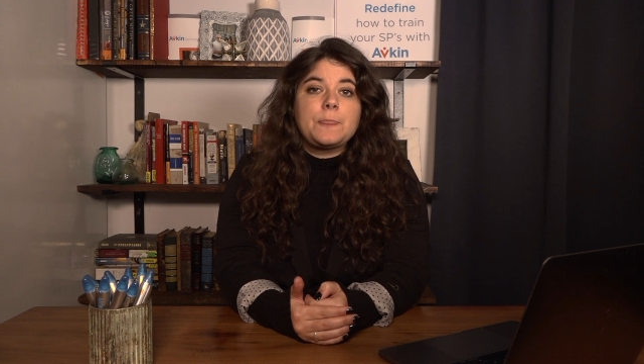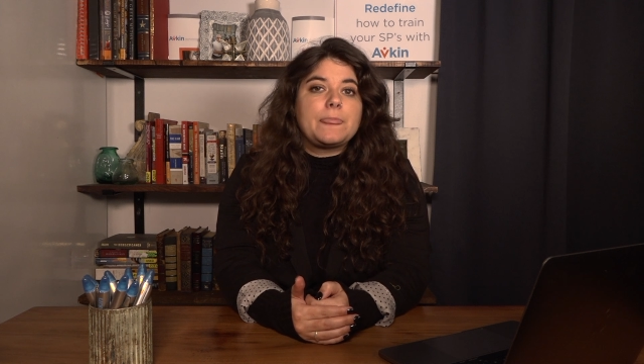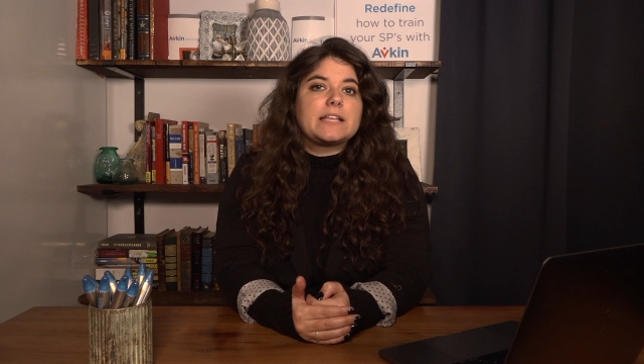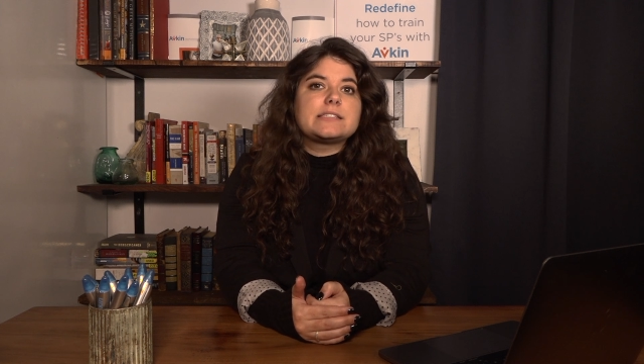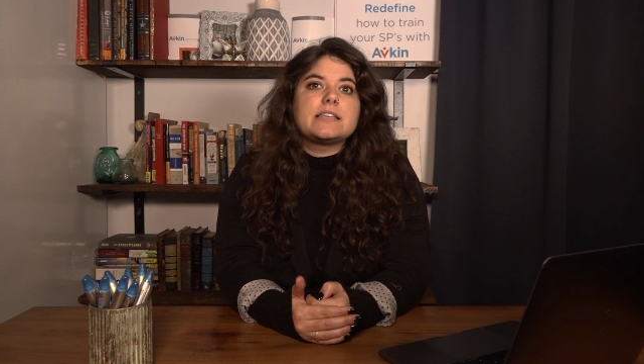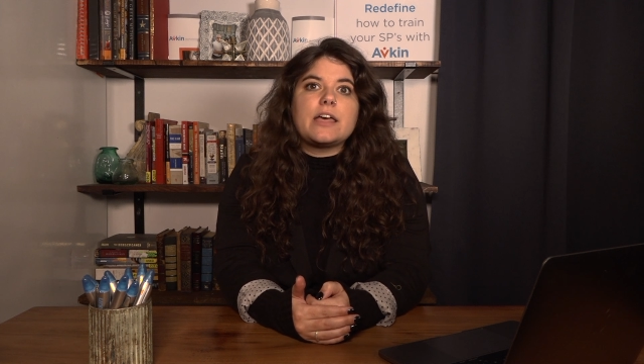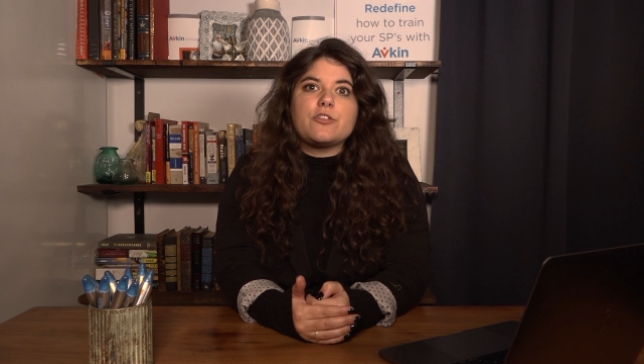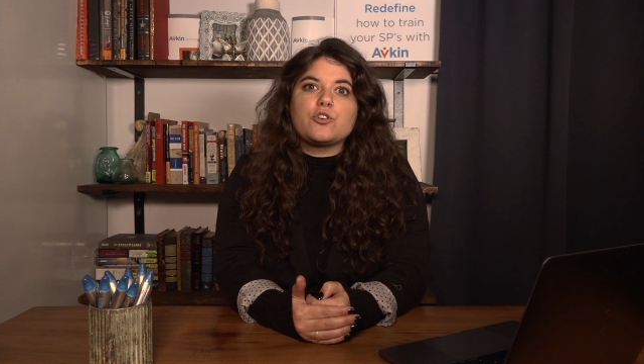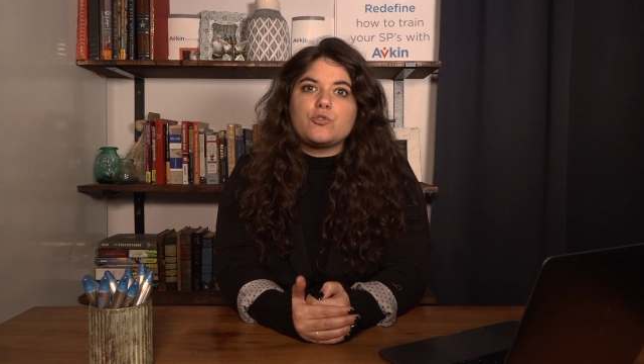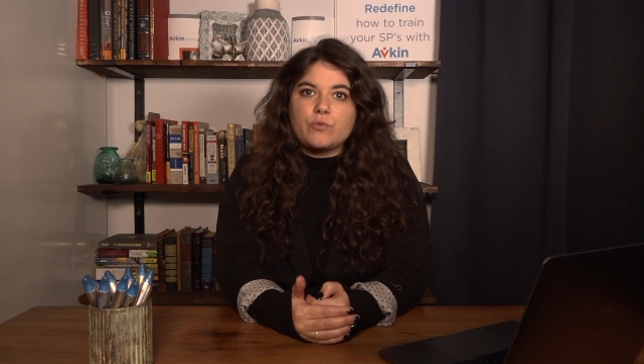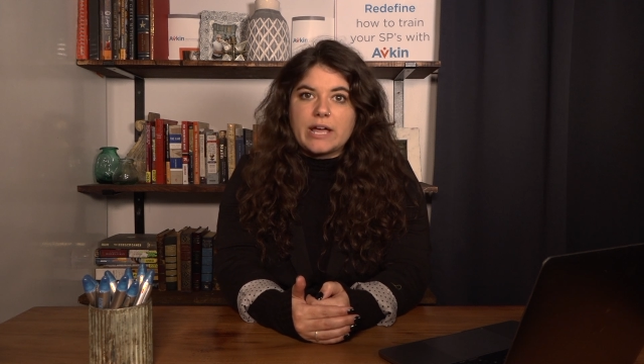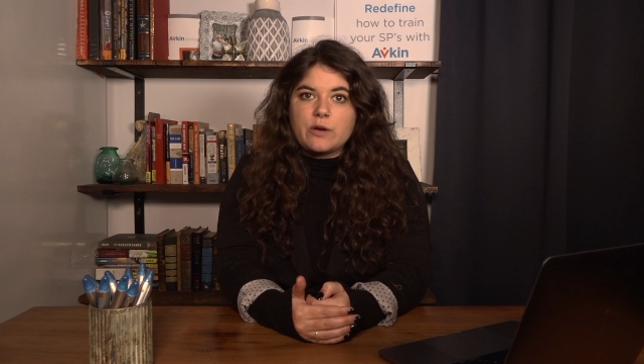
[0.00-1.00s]
that's another
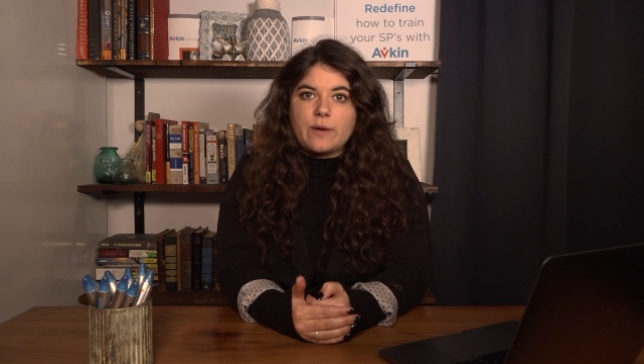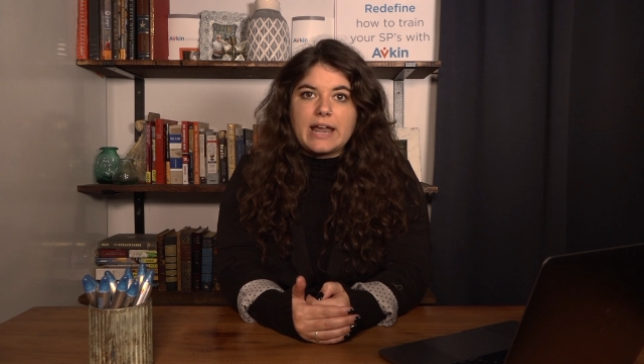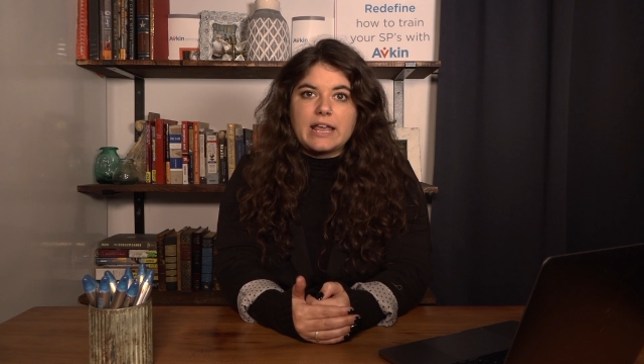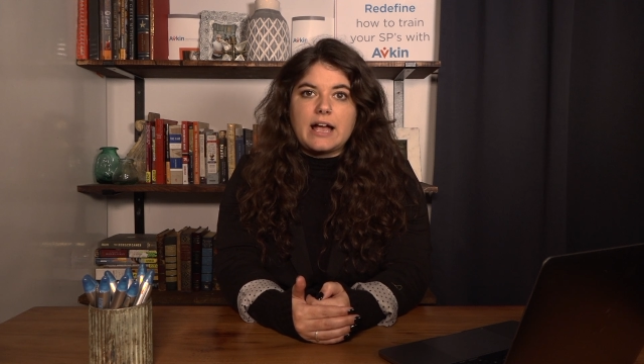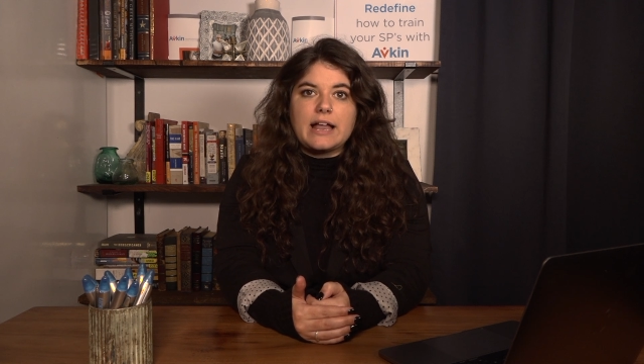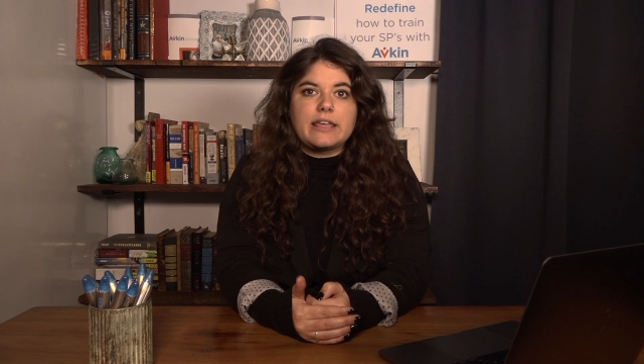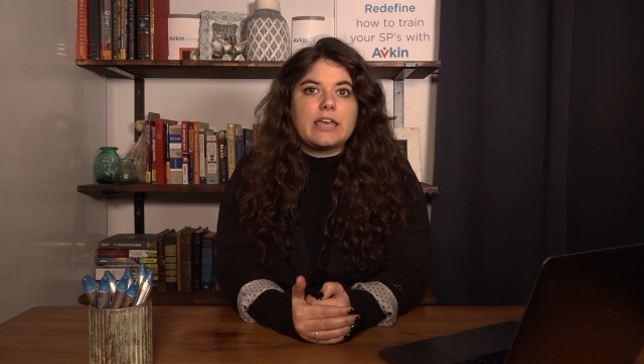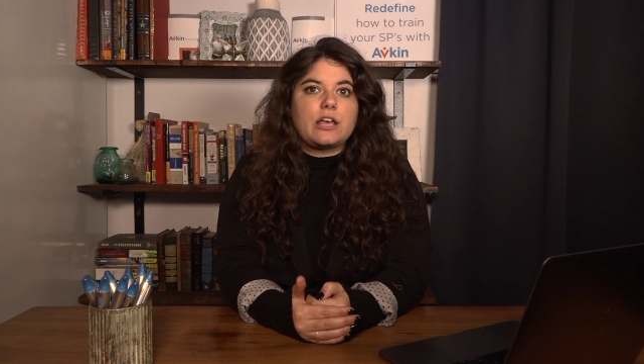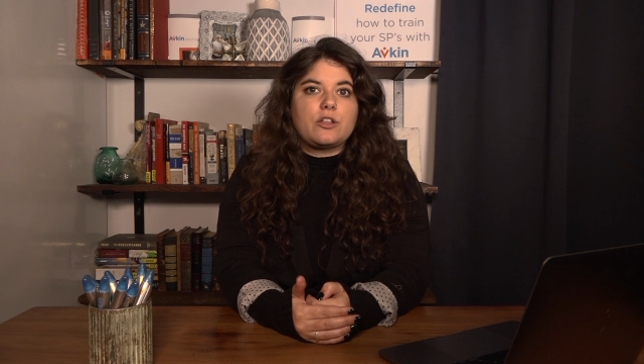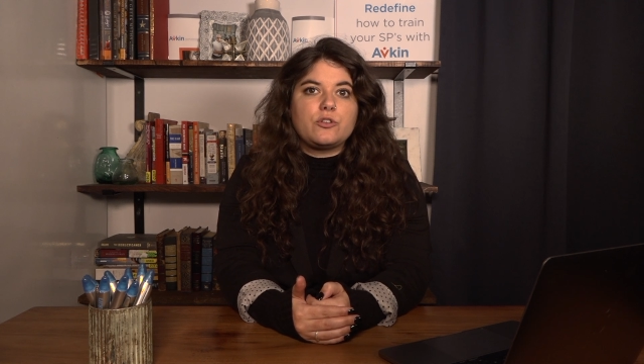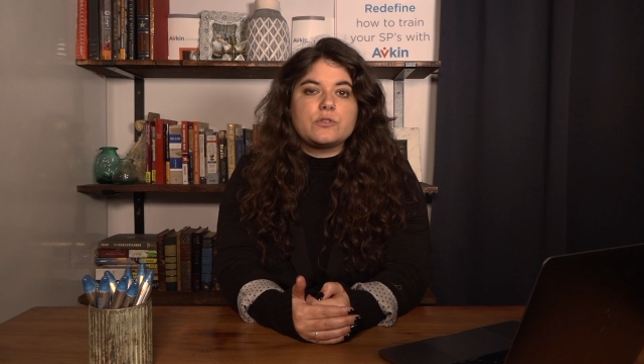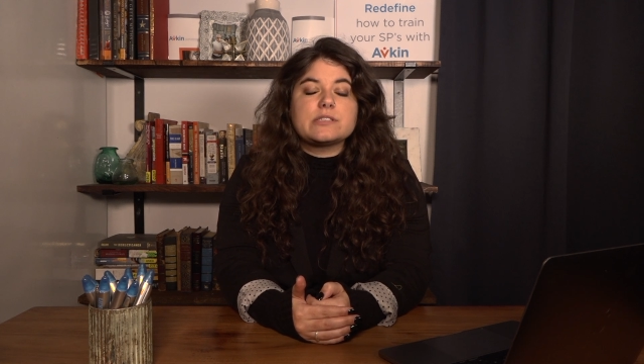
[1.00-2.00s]
great way to kind of
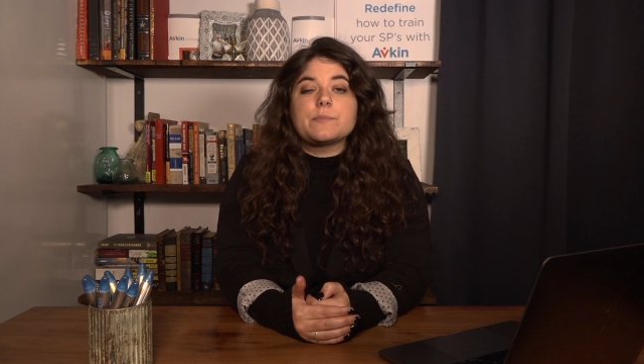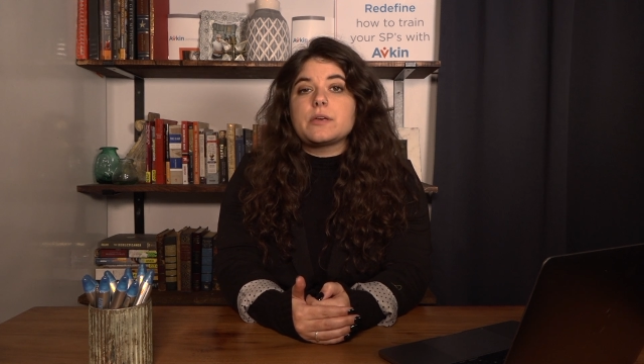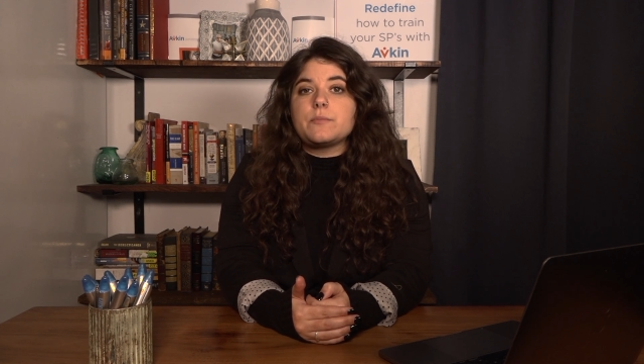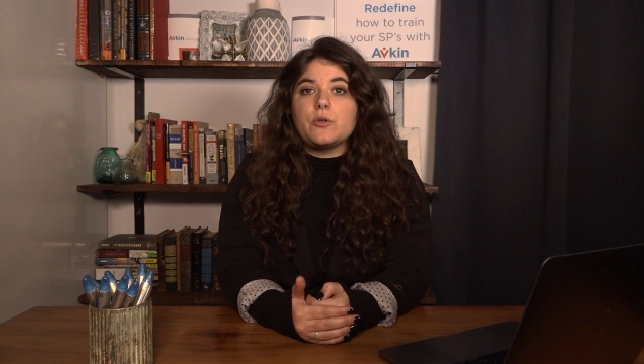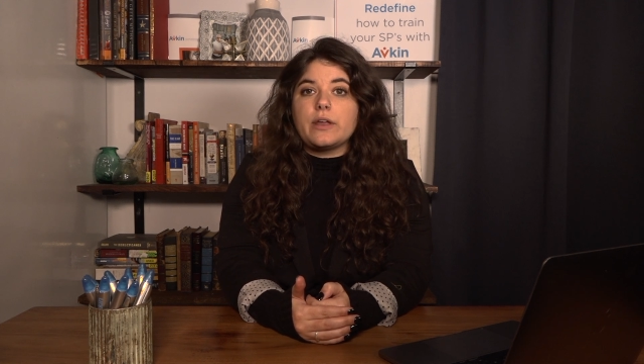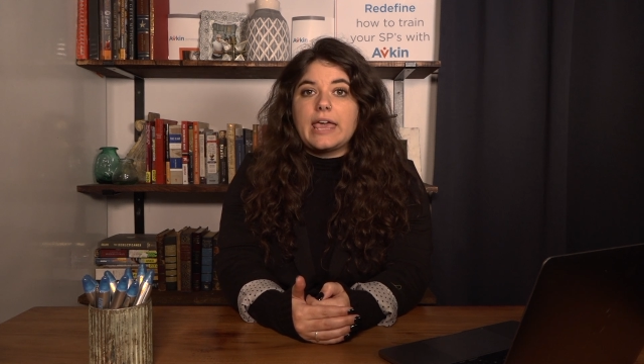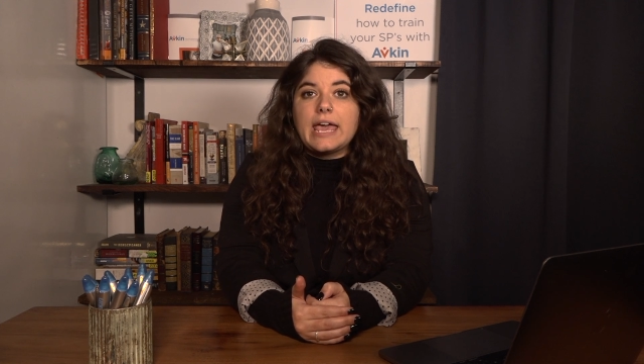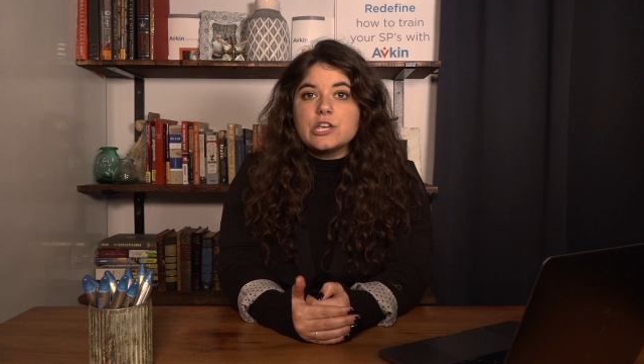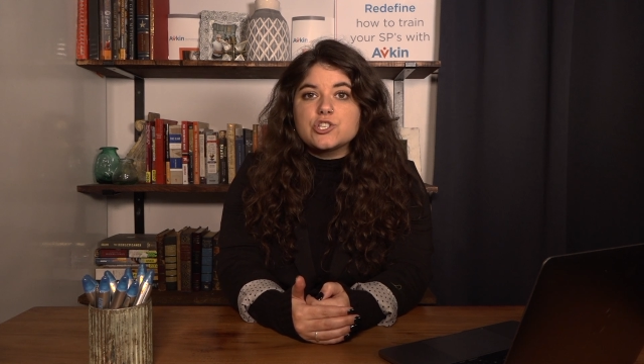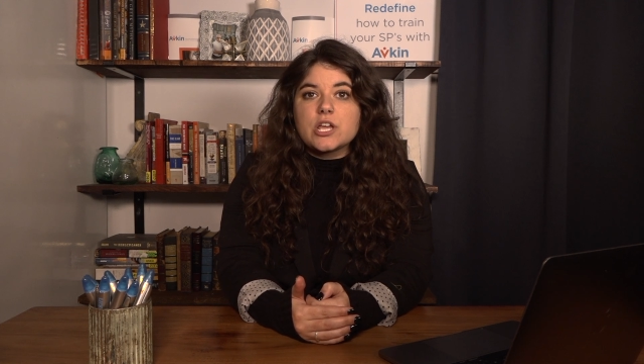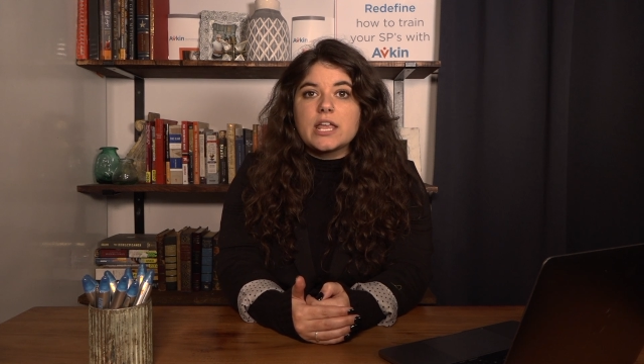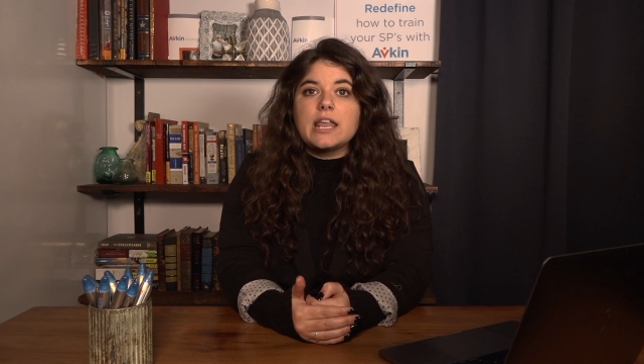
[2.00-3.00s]
include some
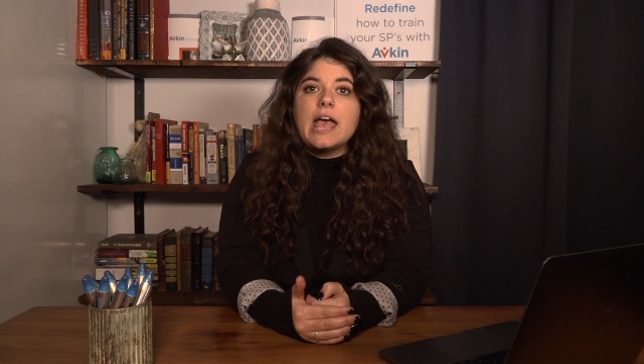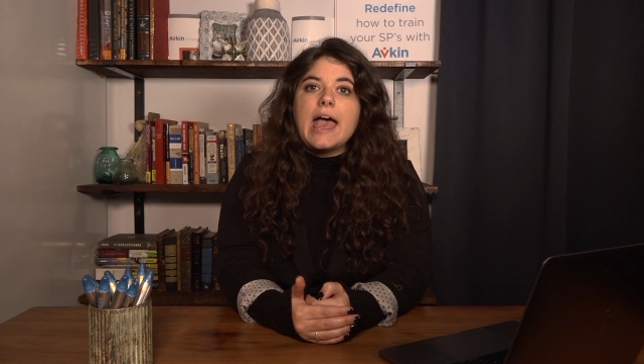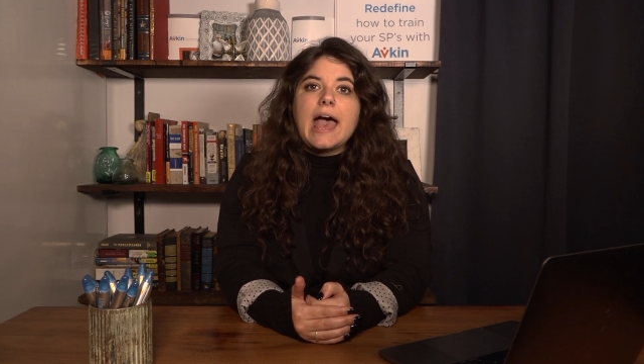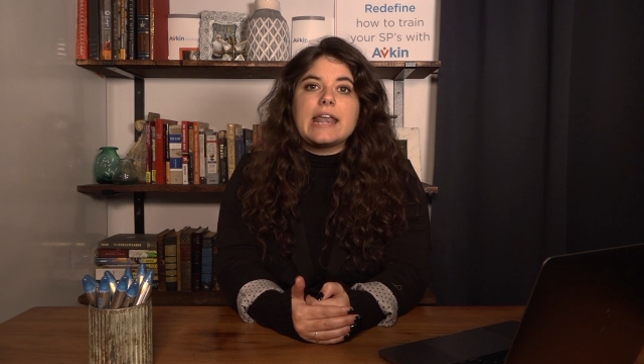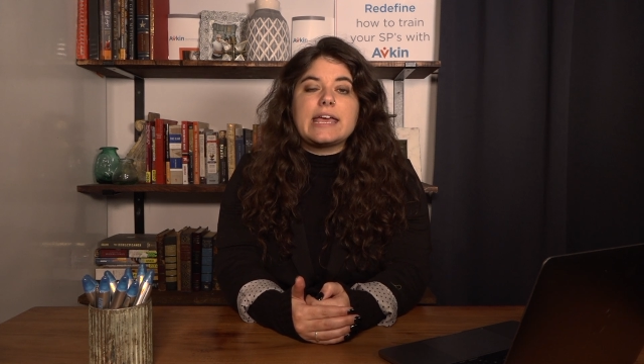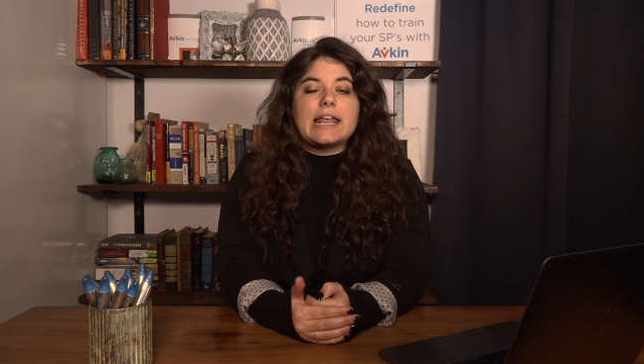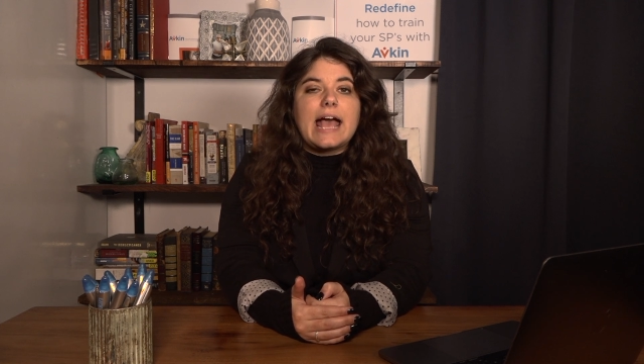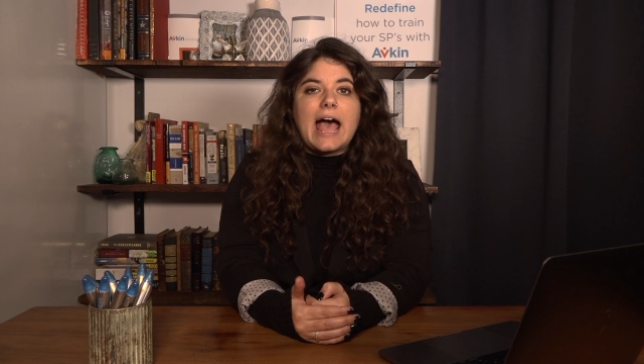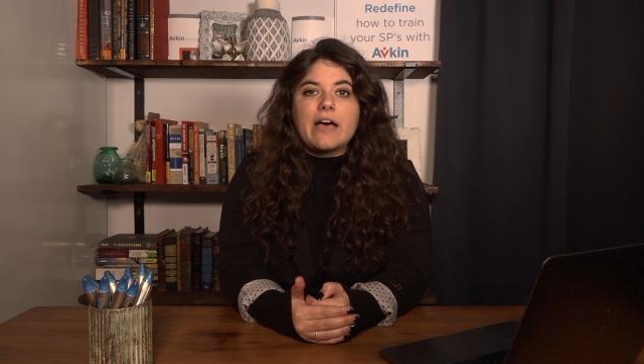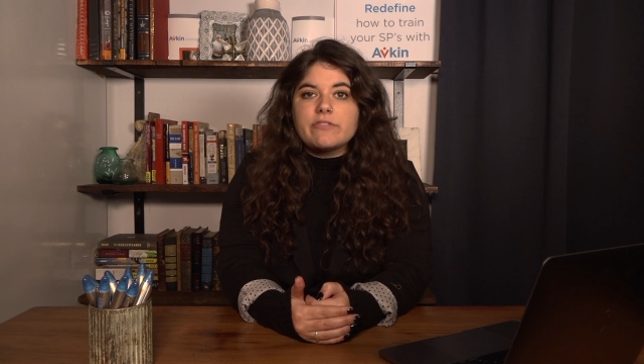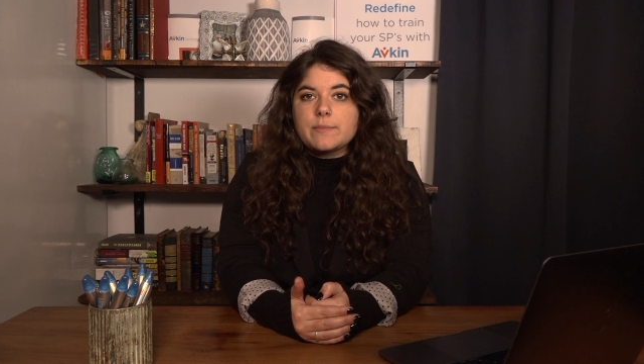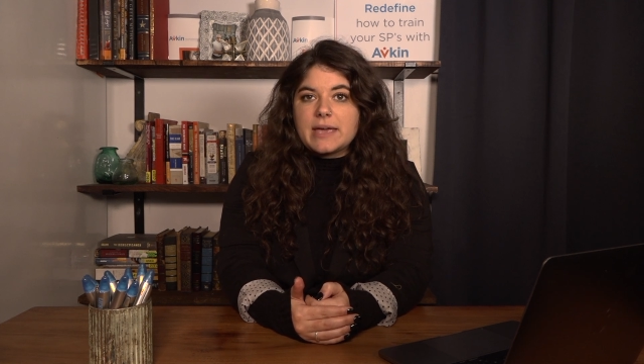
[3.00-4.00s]
communication and again, have them